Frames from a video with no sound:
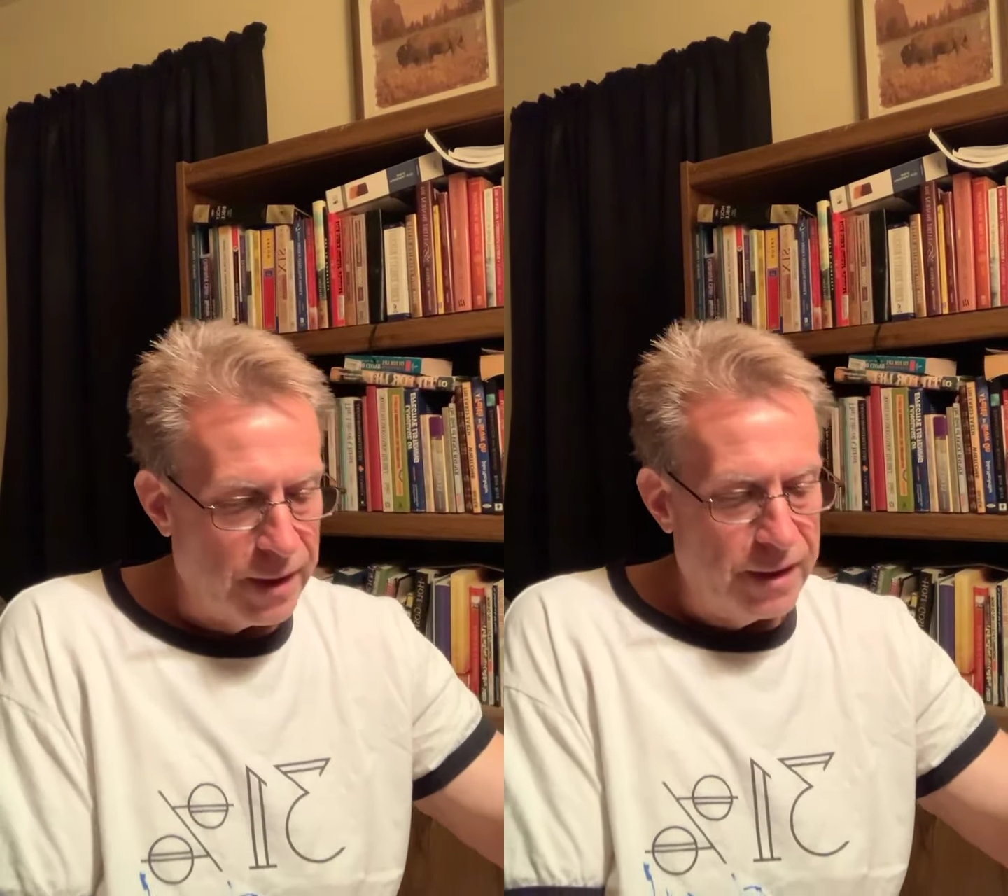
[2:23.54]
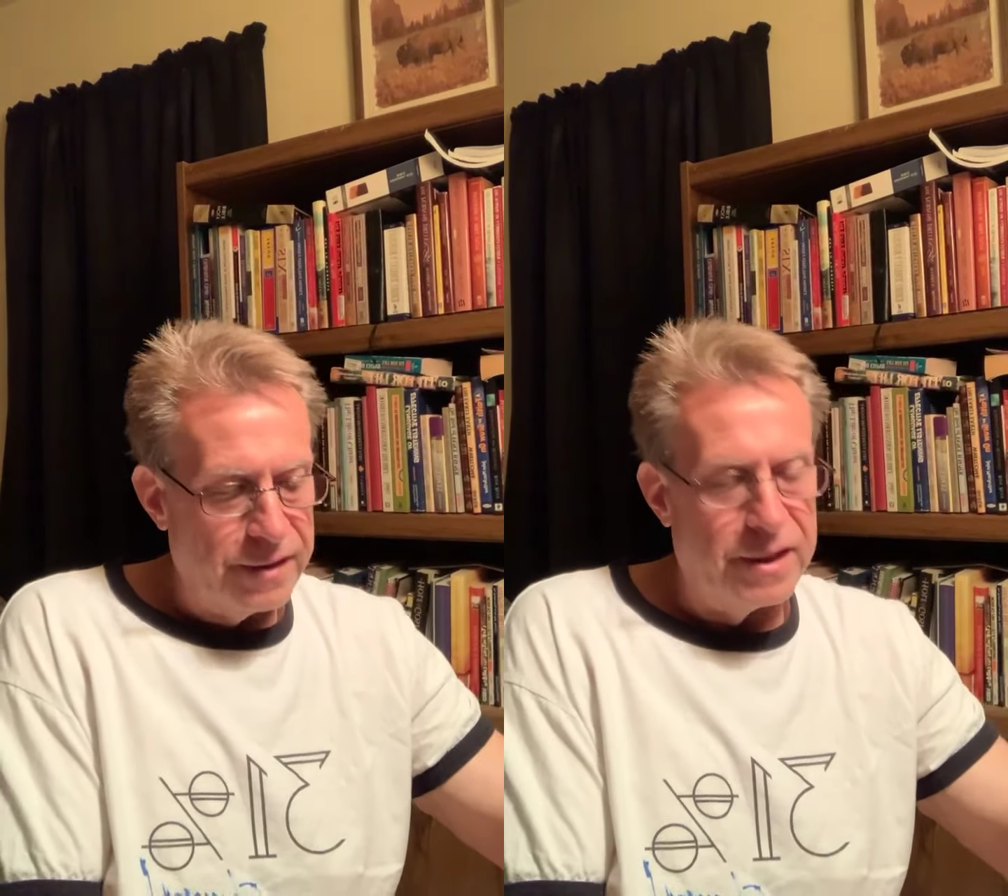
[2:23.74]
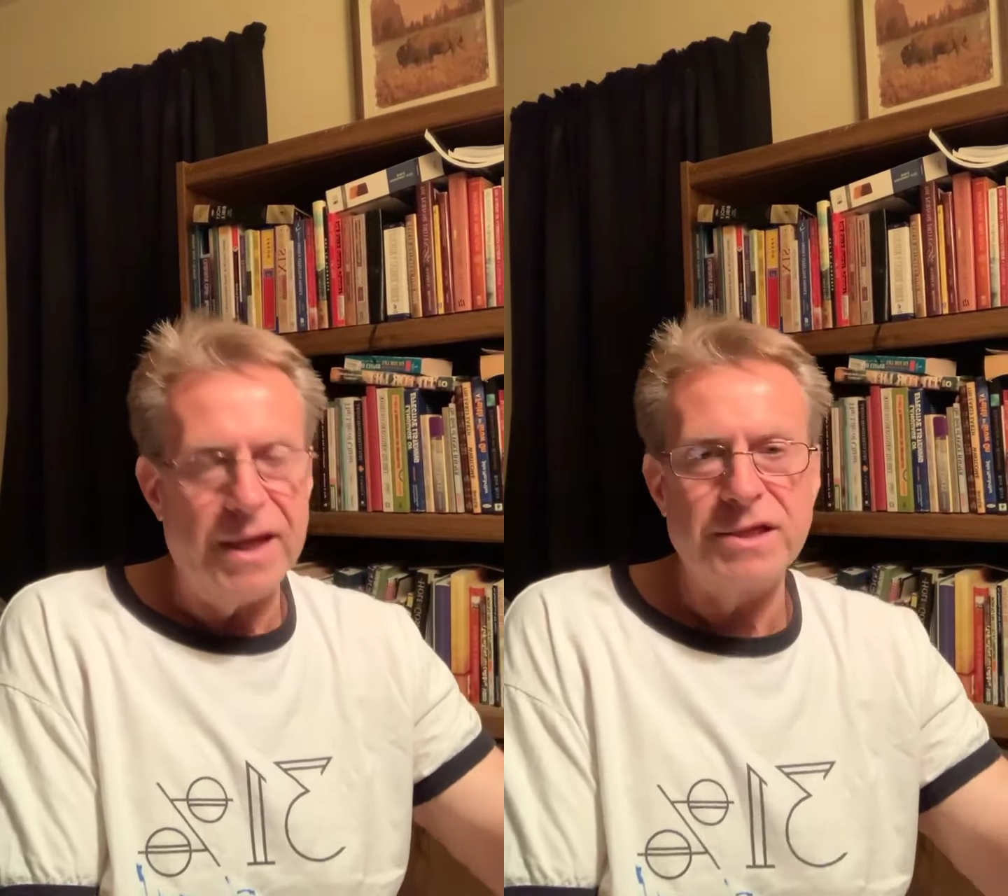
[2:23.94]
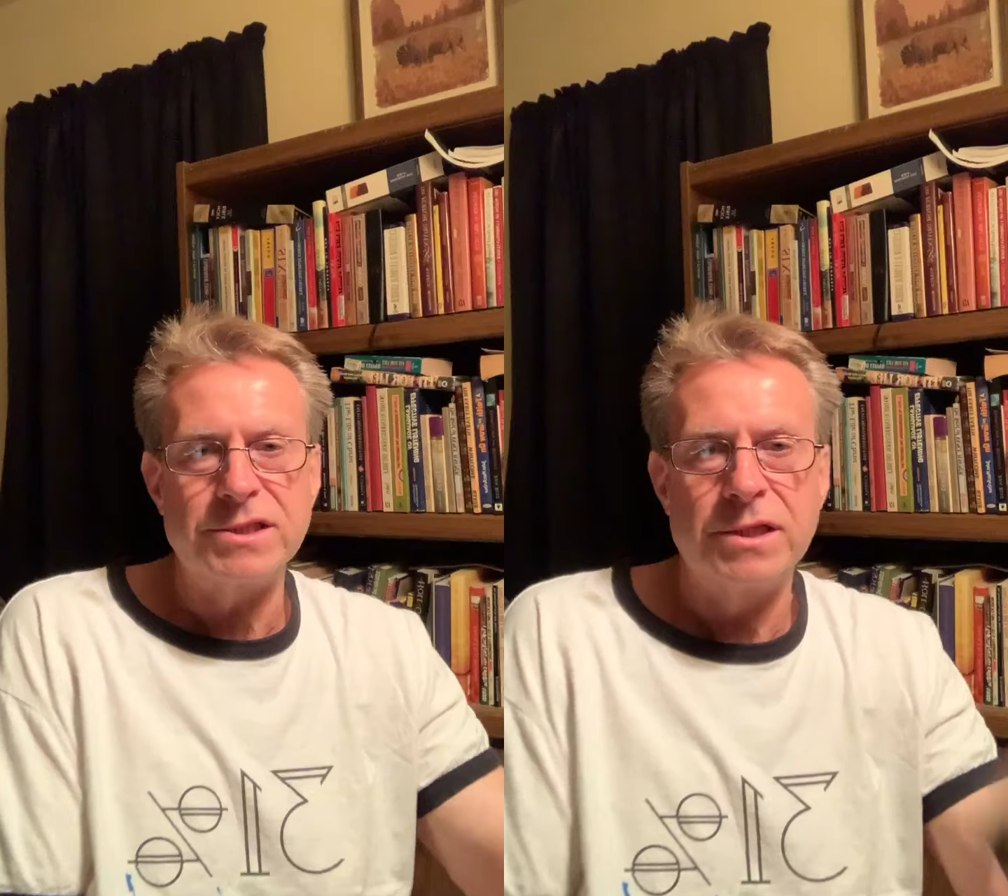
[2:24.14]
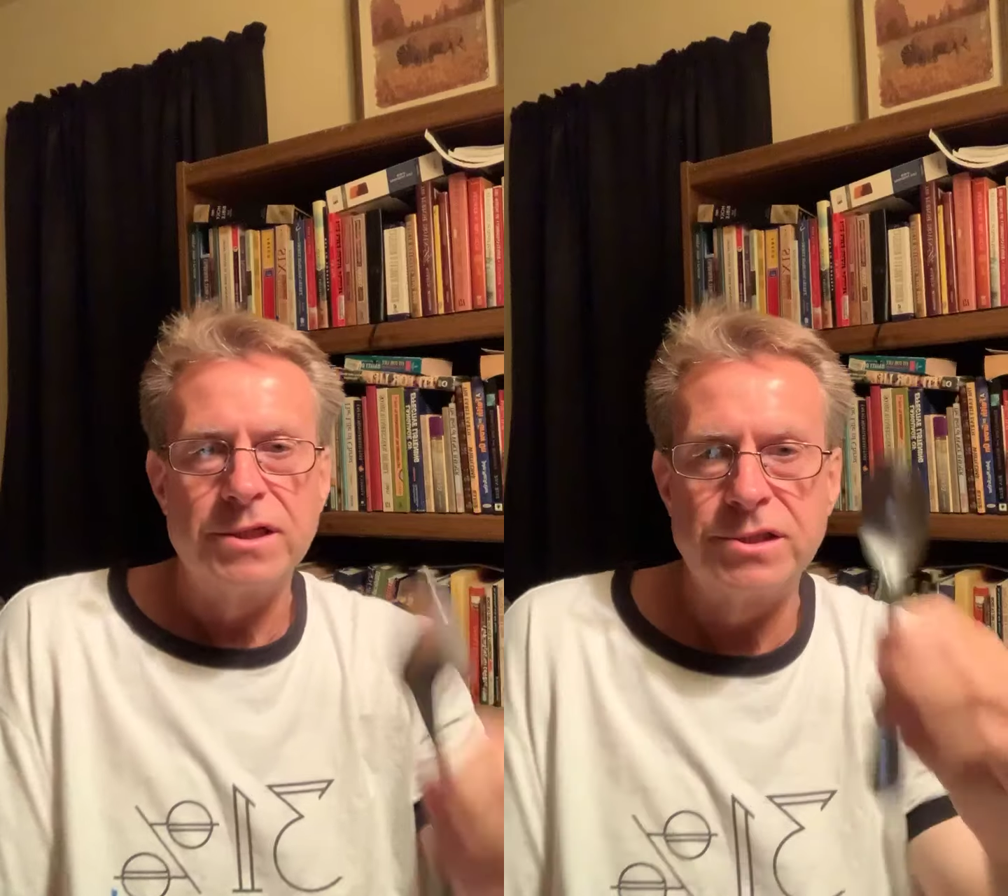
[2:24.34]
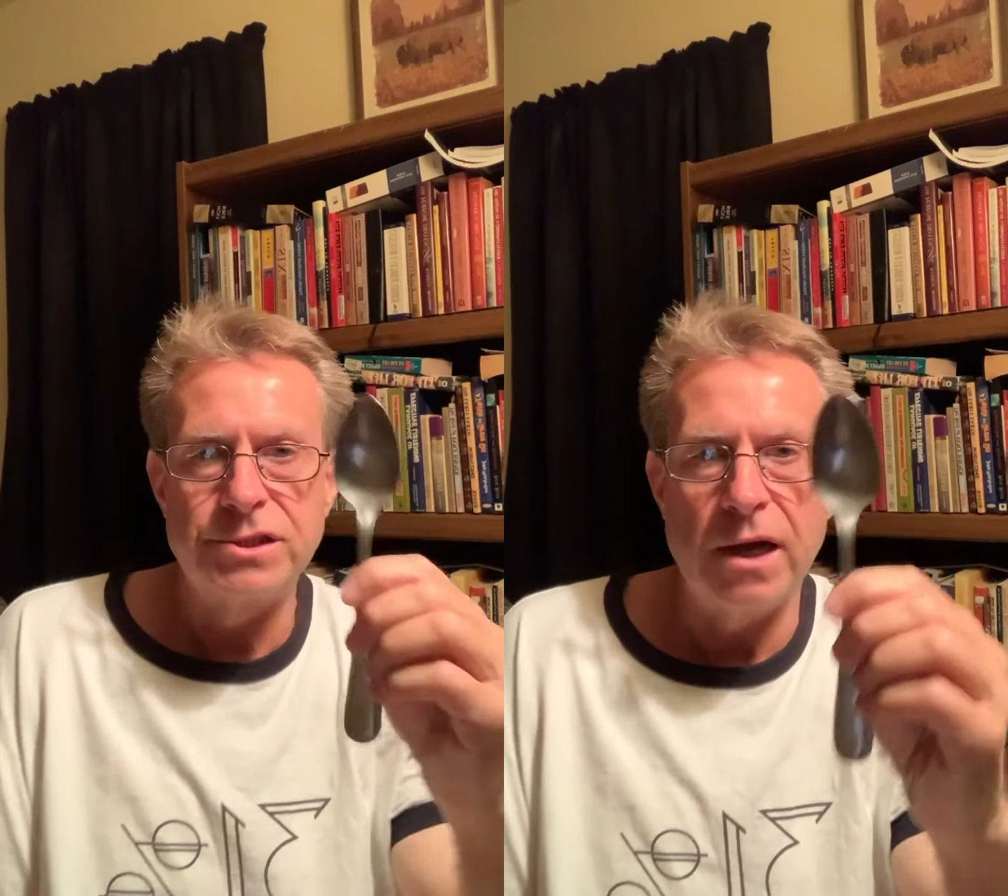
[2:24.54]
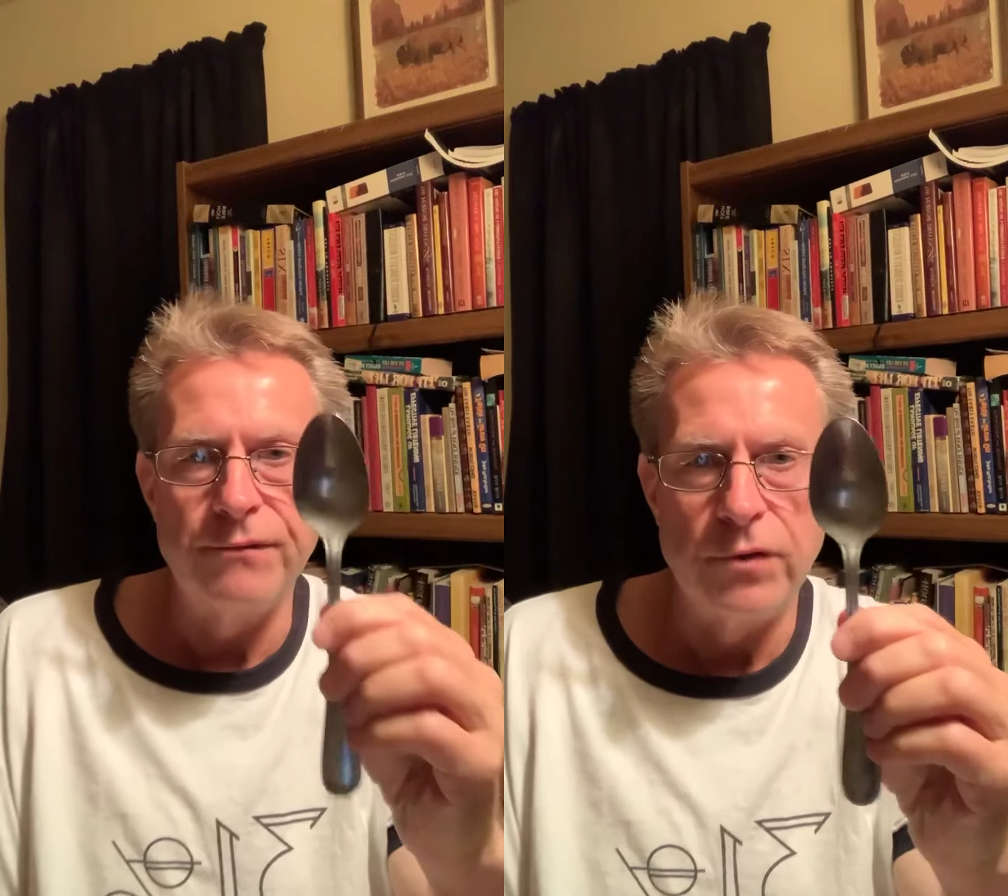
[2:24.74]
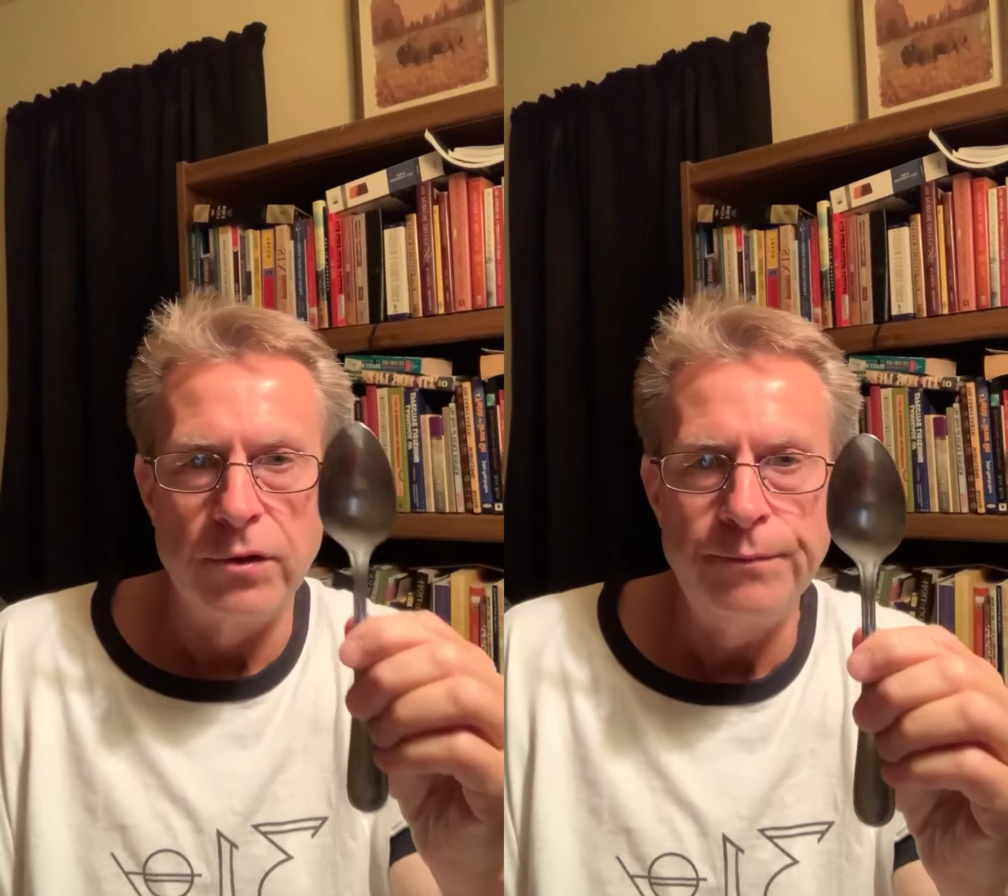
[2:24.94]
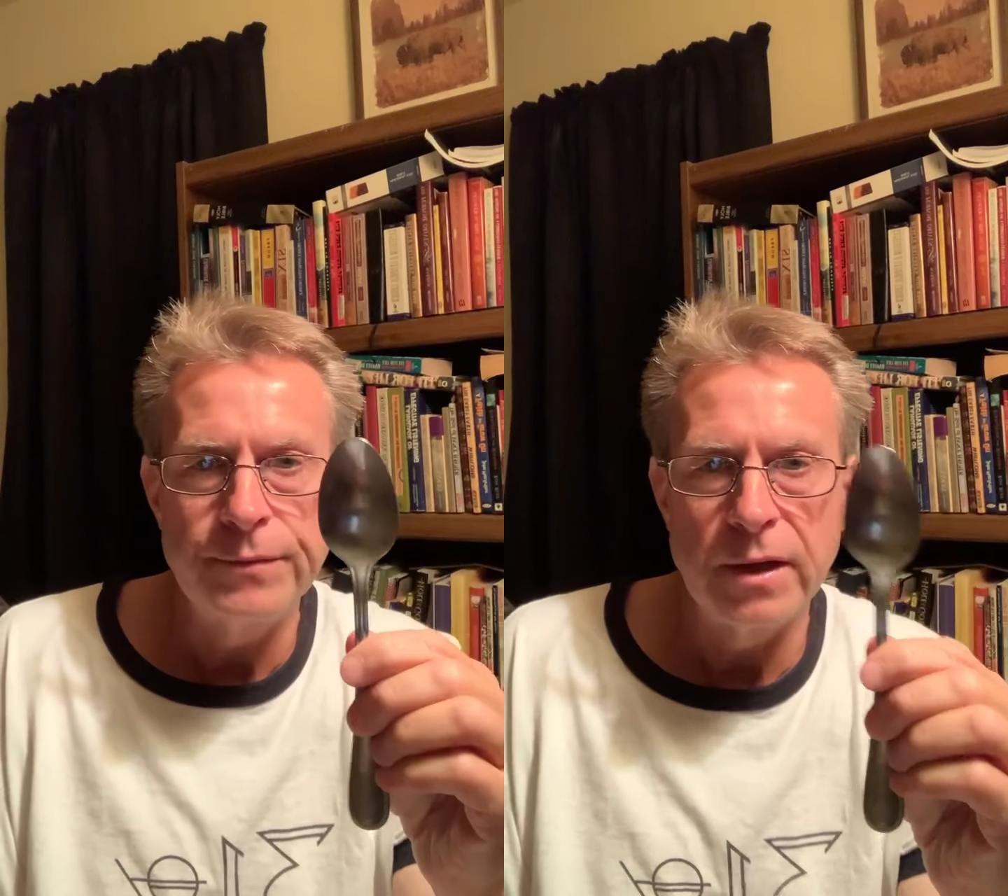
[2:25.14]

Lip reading: This shovel